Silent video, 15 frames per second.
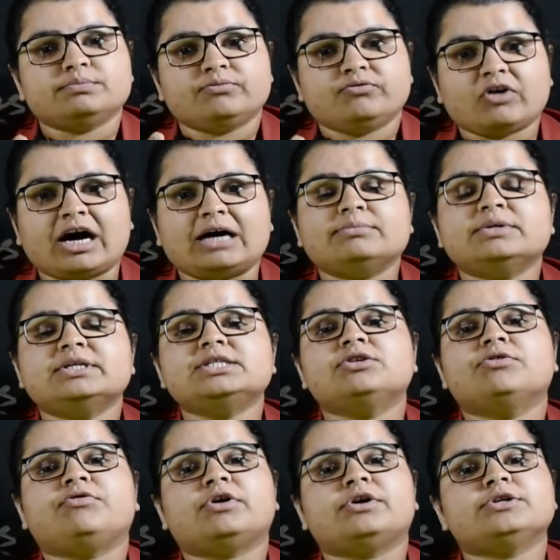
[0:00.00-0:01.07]
farmers
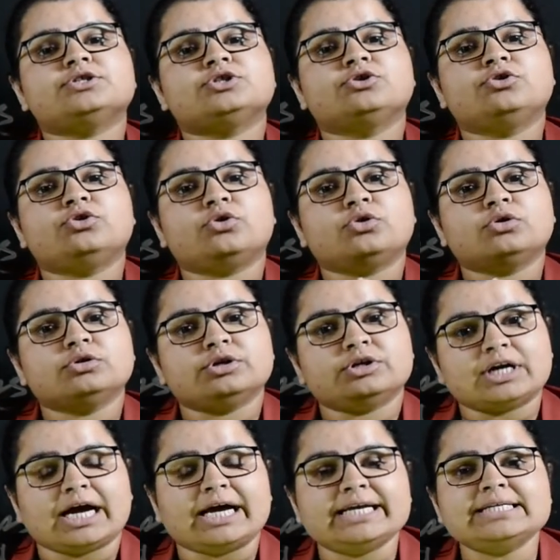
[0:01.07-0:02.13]
first grow
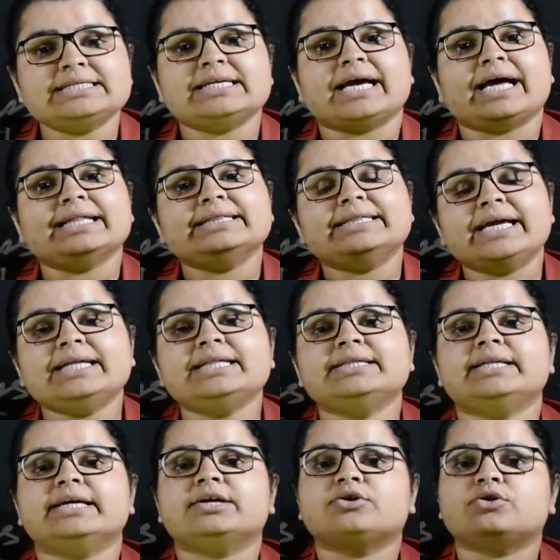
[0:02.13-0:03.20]
rice and then
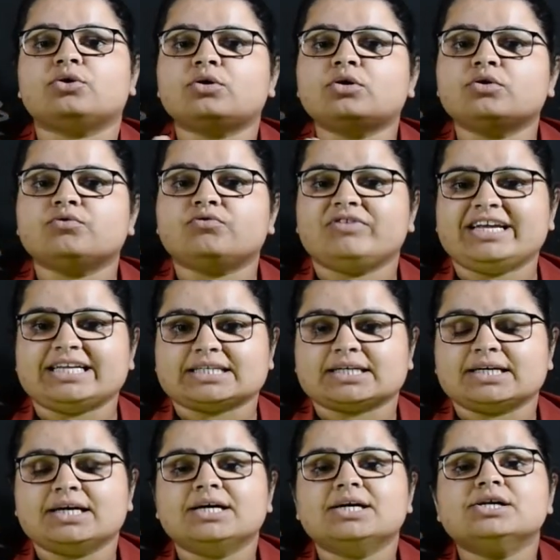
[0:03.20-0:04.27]
they grow wheat.
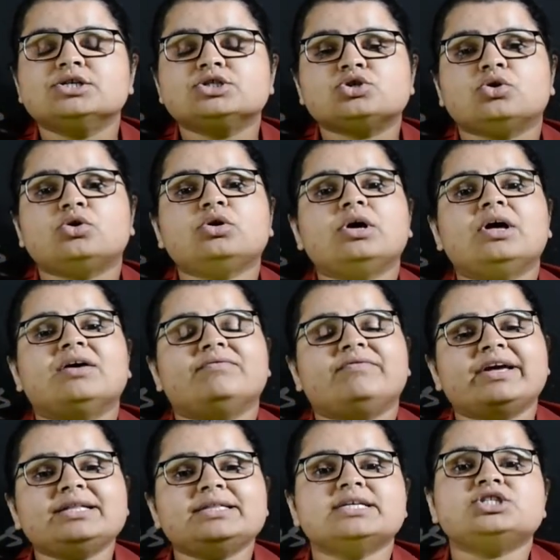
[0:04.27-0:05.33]
So
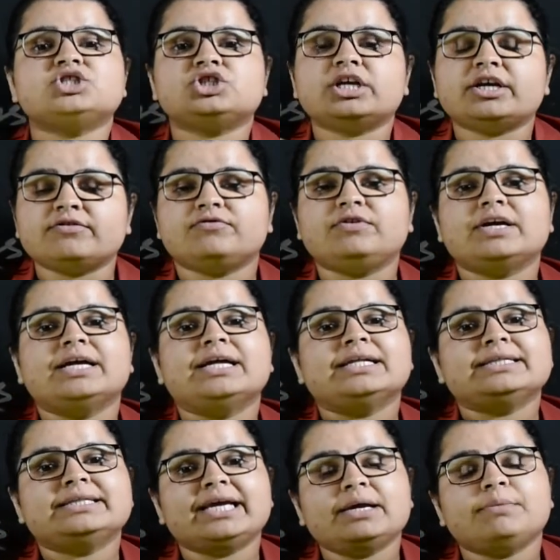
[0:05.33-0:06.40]
when they shift,
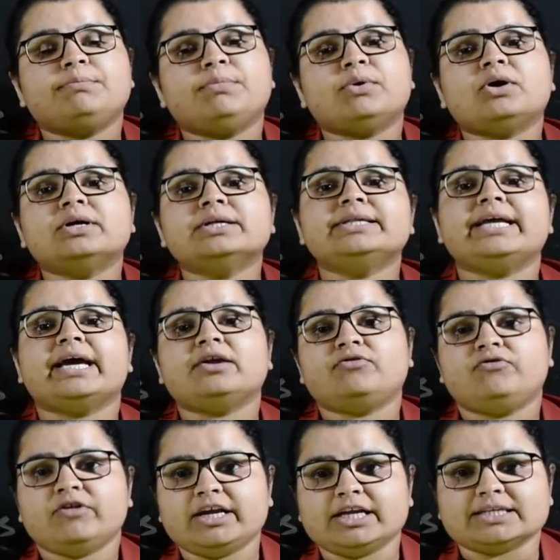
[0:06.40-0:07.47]
they burn their
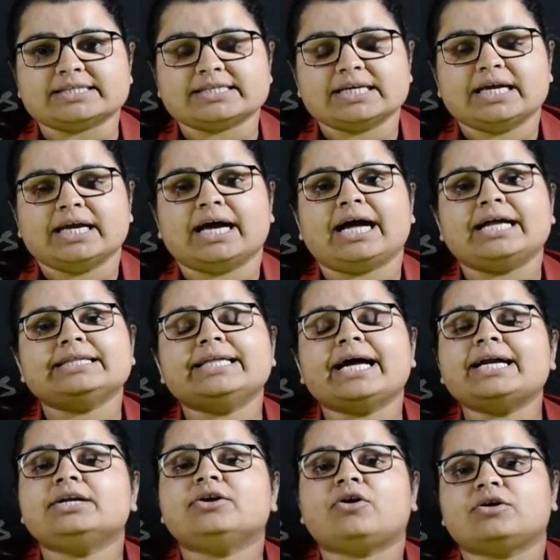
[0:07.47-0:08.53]
fields and
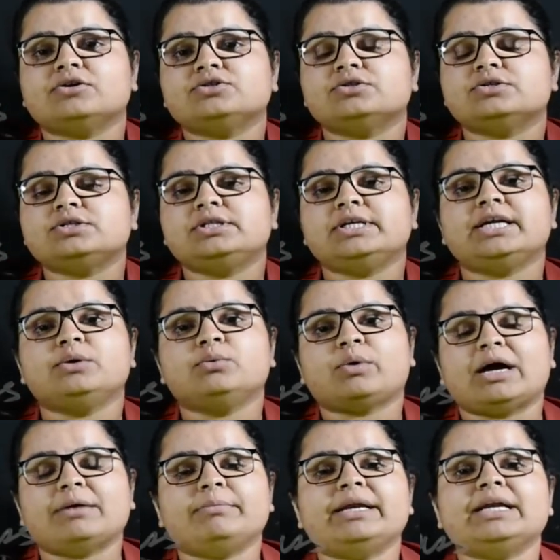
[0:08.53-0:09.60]
that causes the
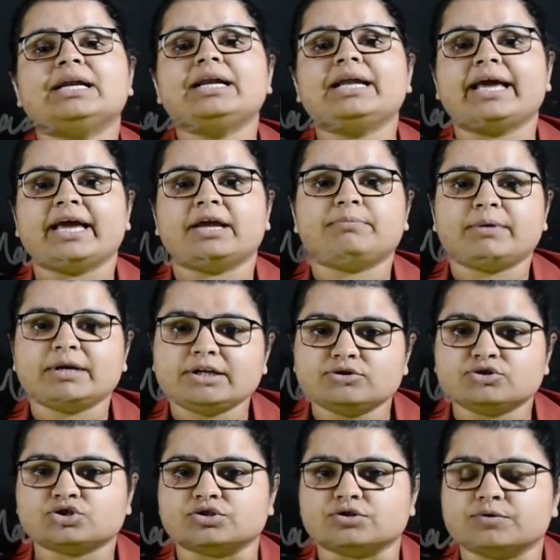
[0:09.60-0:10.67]
environmental air pollution.